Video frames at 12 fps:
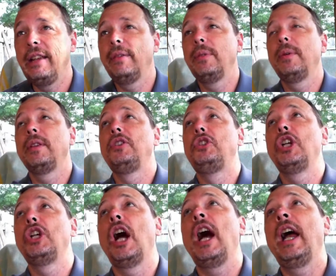even
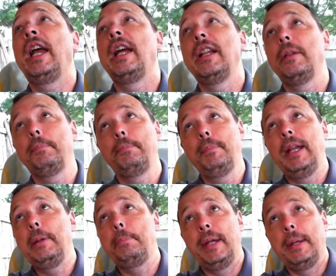with giant
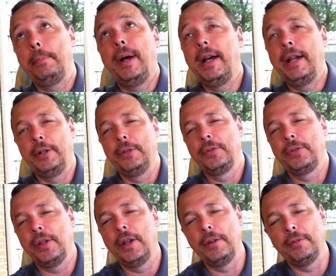heaping
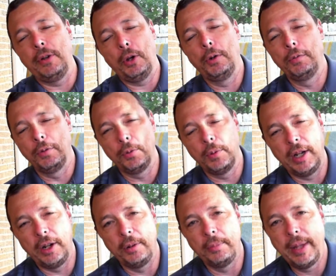piles of
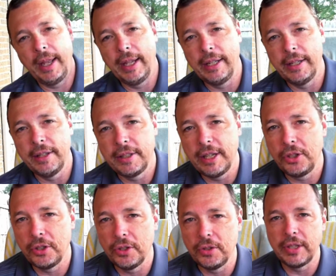overwhelm and
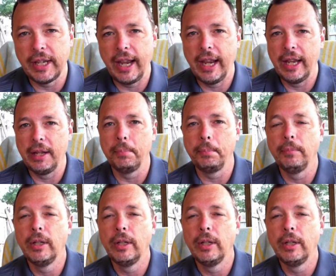decisions and